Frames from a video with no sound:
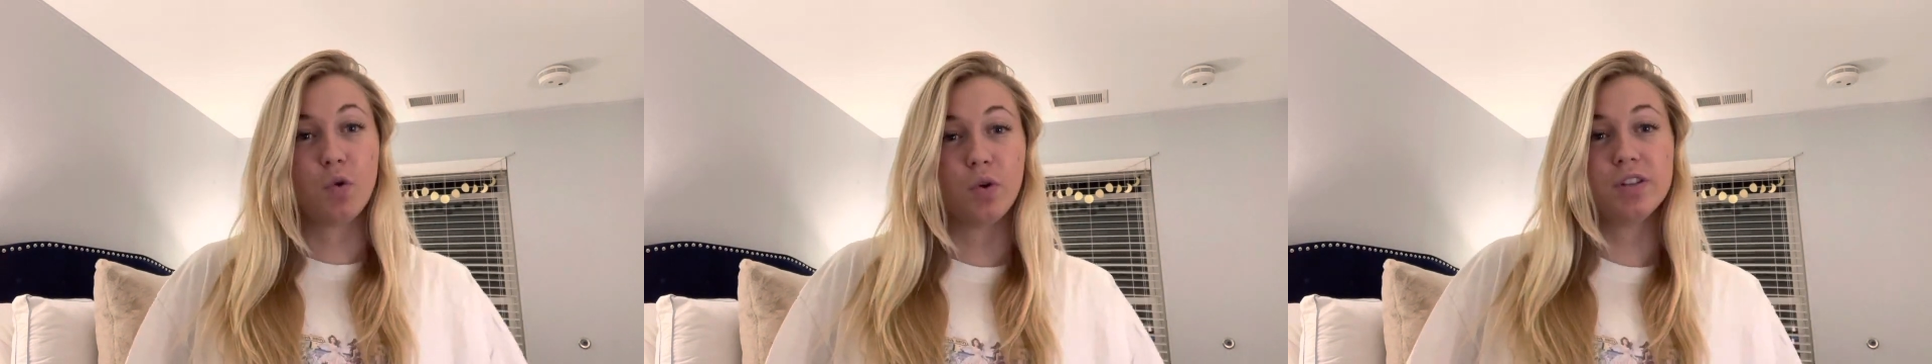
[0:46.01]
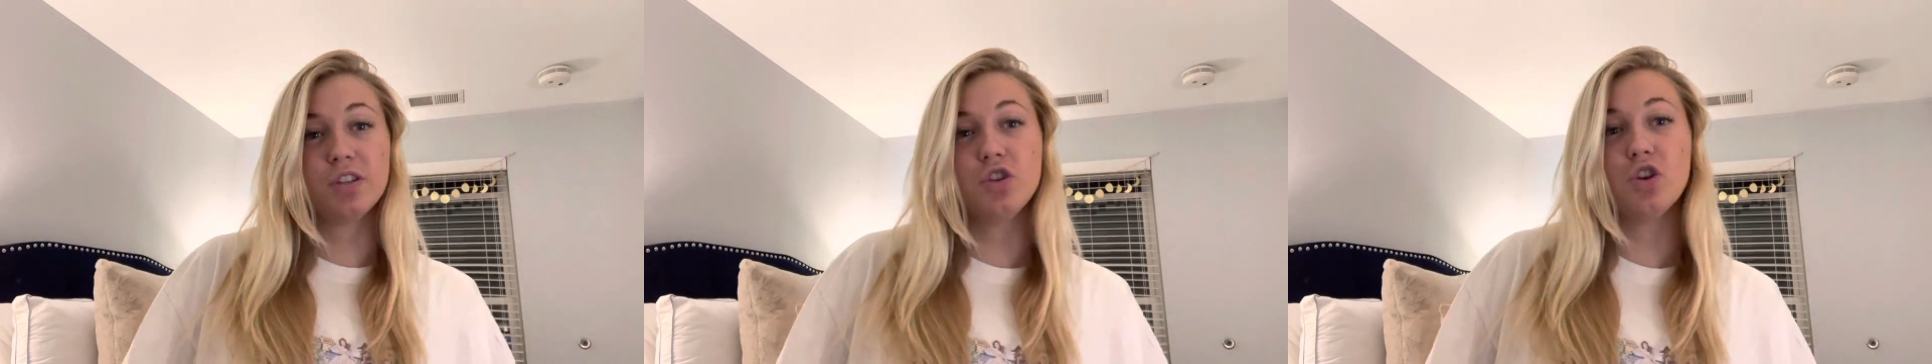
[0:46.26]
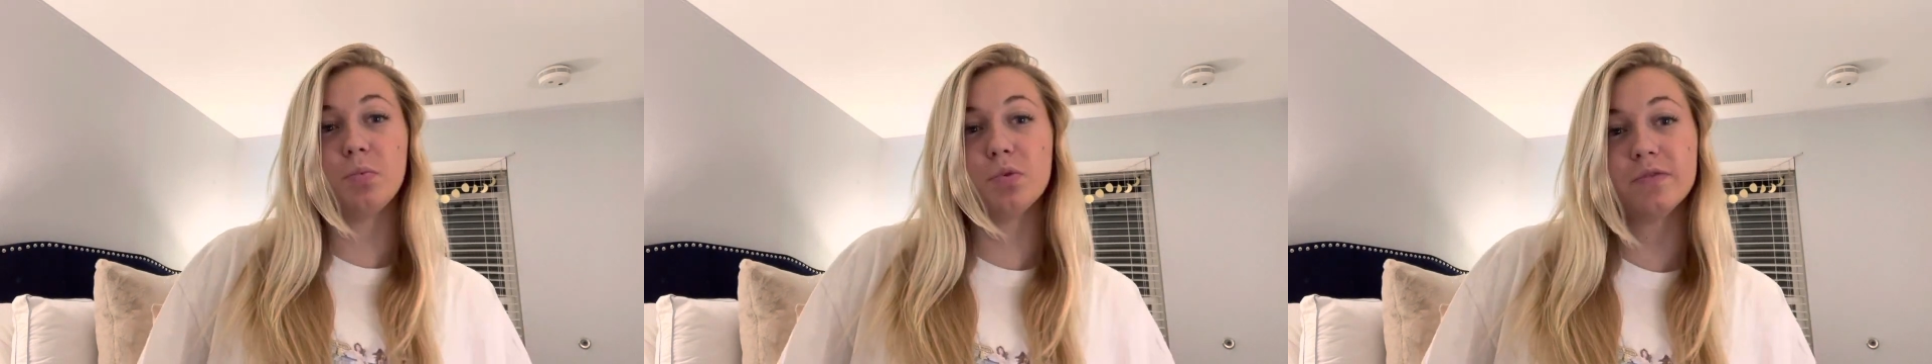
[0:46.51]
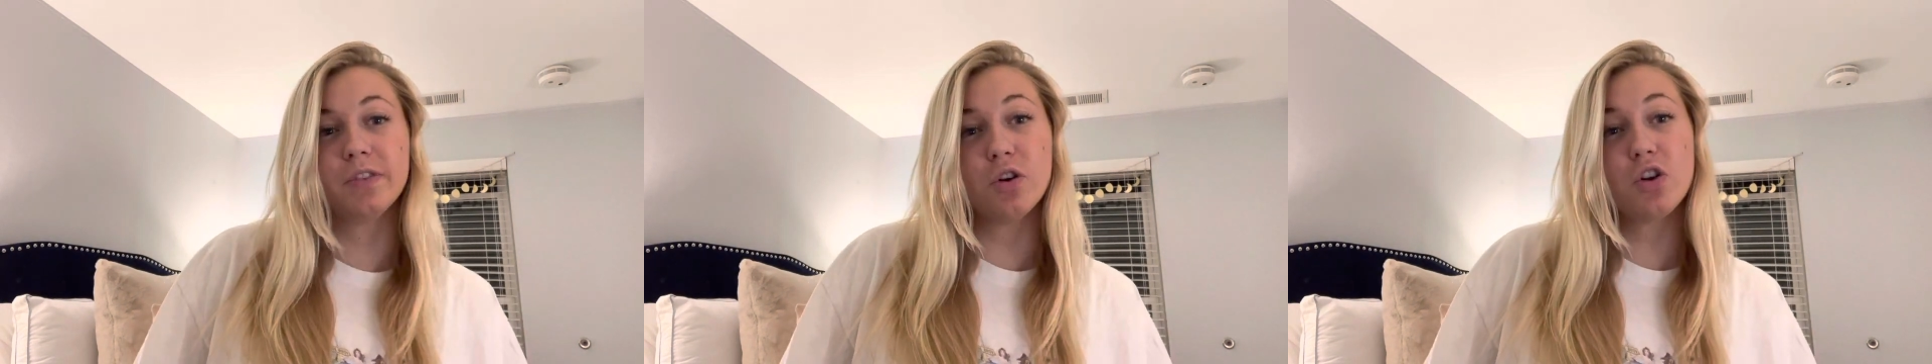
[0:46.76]
course in
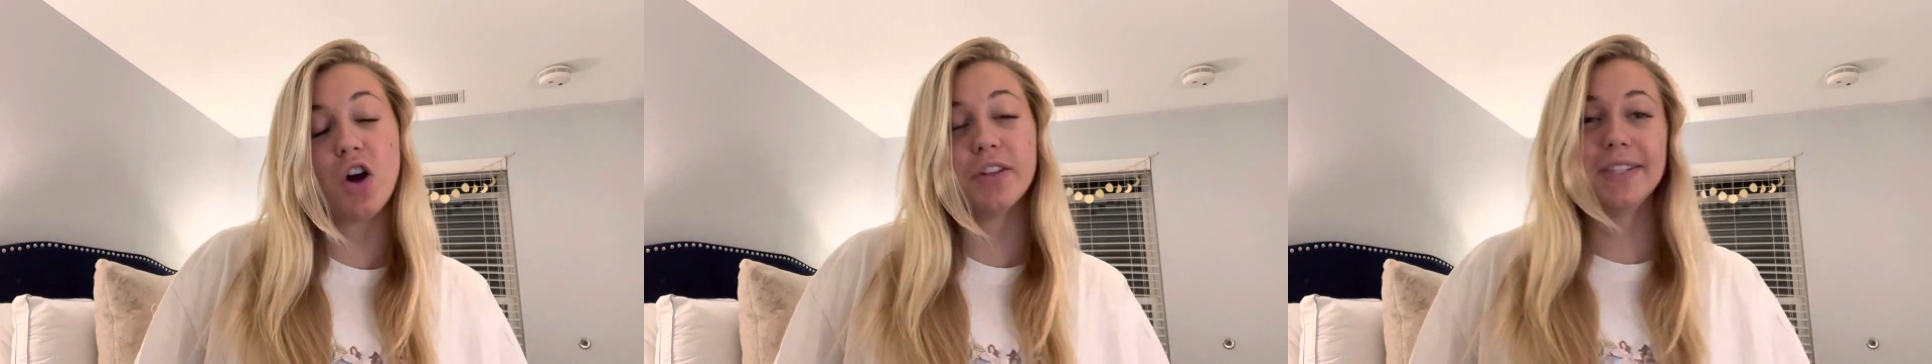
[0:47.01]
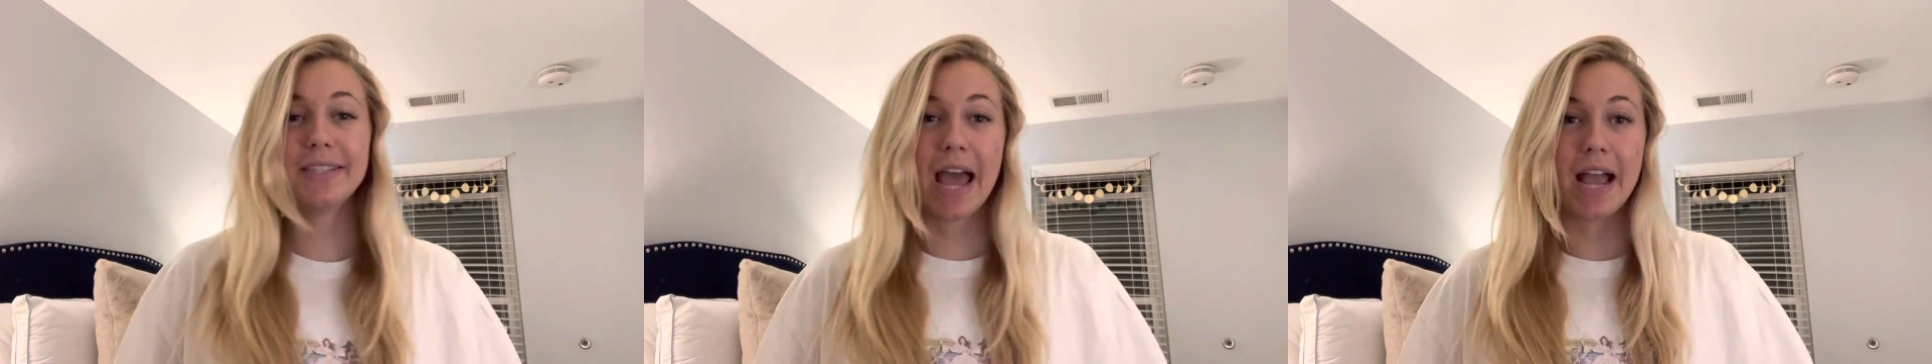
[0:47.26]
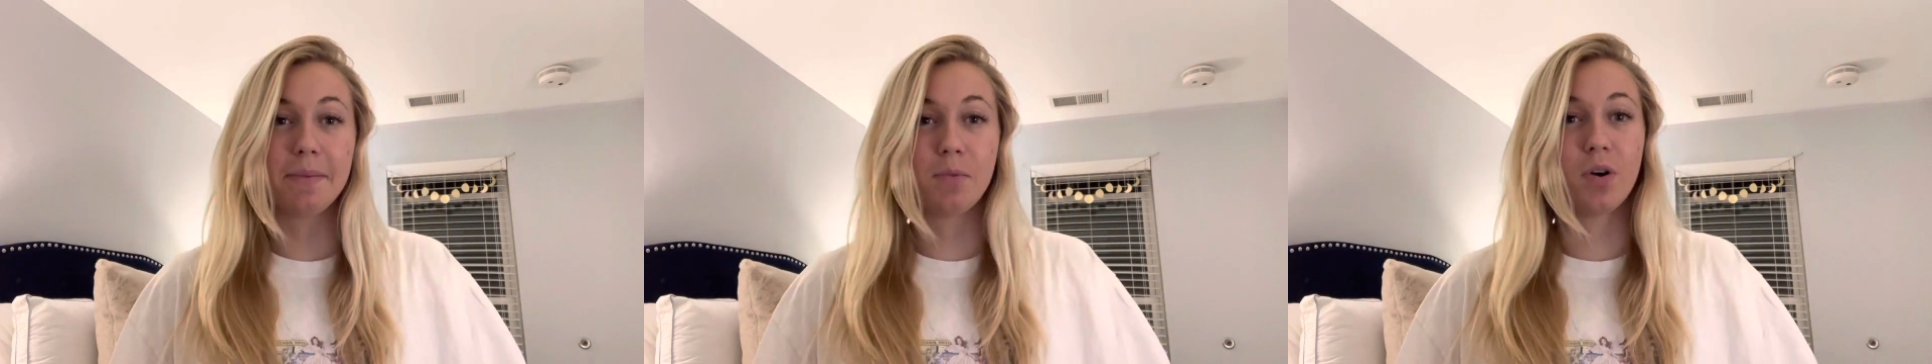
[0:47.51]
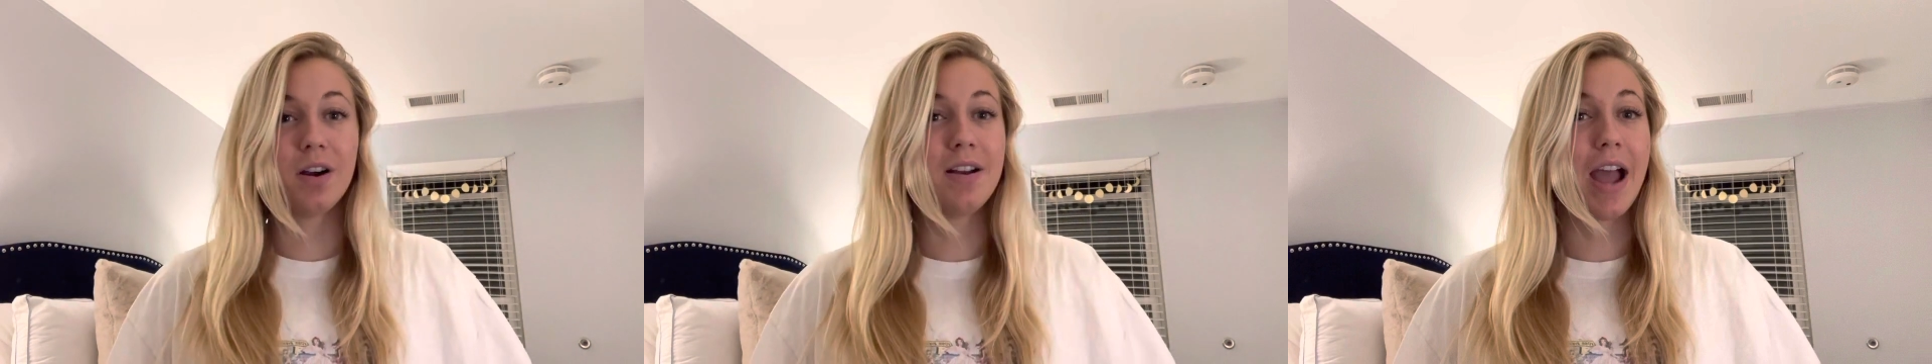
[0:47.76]
Noblesville called Sagamore.